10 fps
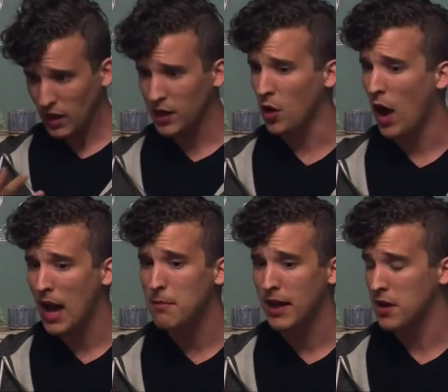you know,
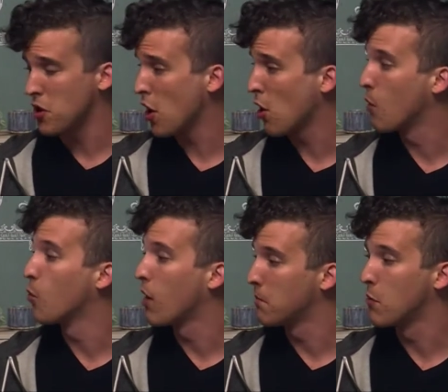I might know
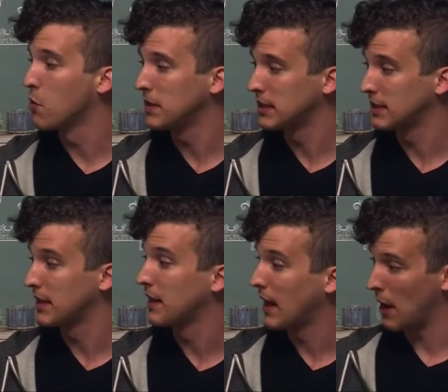what moment is
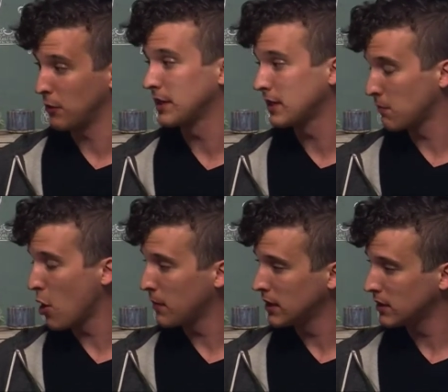the loudest
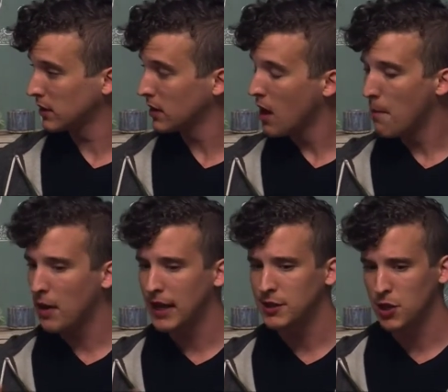moment, mm. but
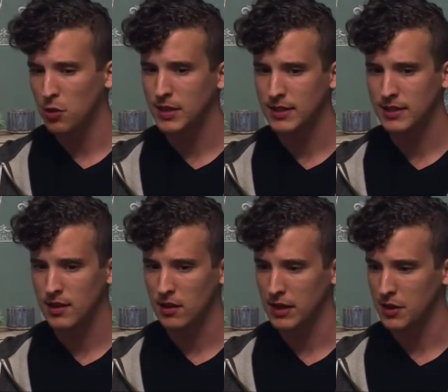I don't
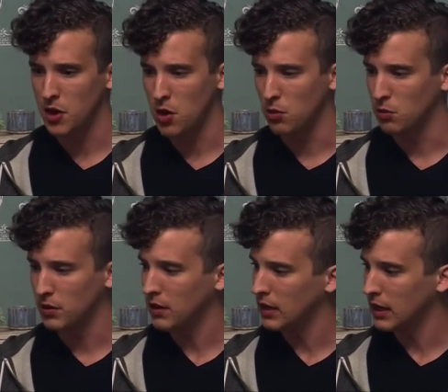necessarily know
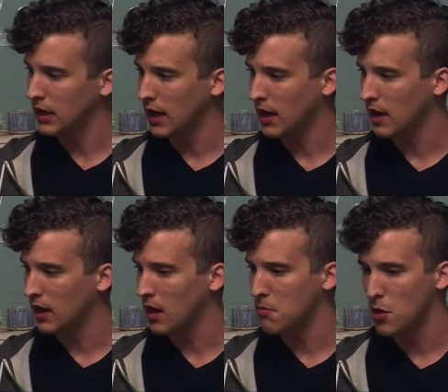the
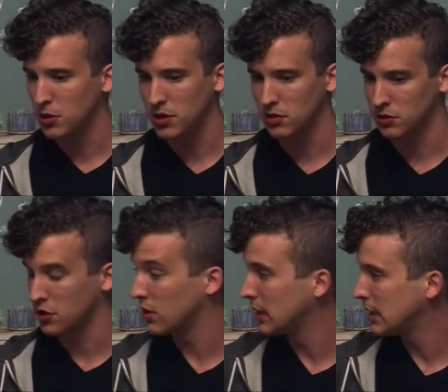uh, emotional
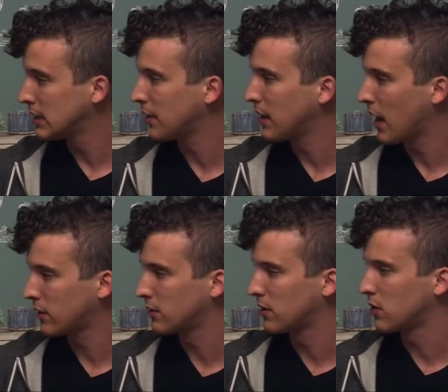journeys that the
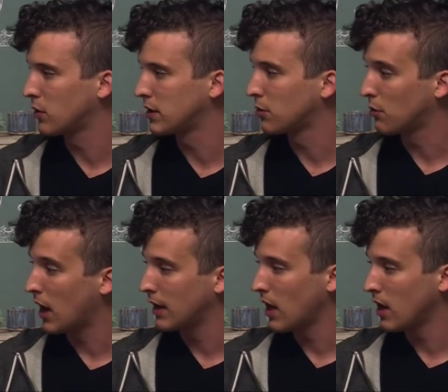actors are going to
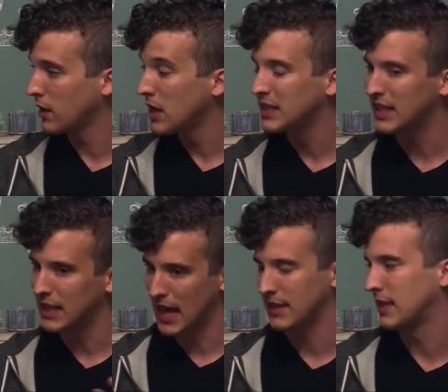ride on to
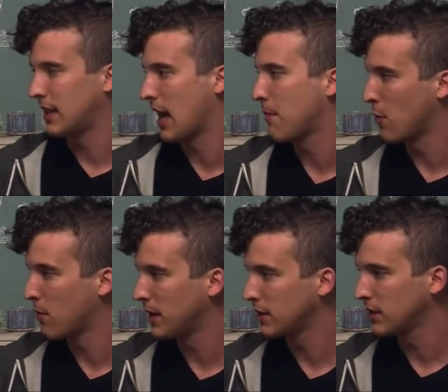get to that
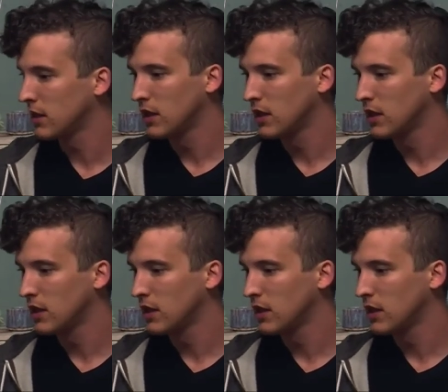moment.